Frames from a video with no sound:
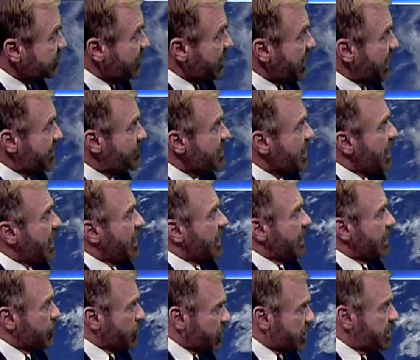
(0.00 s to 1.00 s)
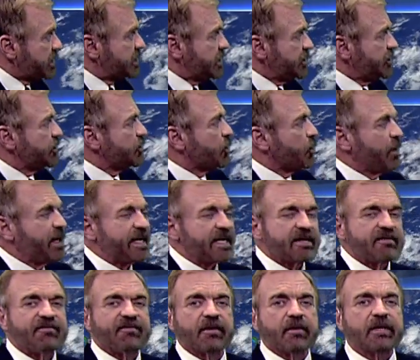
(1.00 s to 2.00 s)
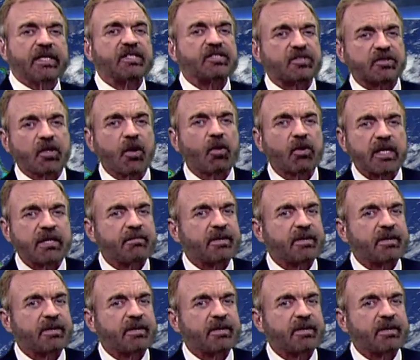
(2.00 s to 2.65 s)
eye. It will continue to weaken very slowly,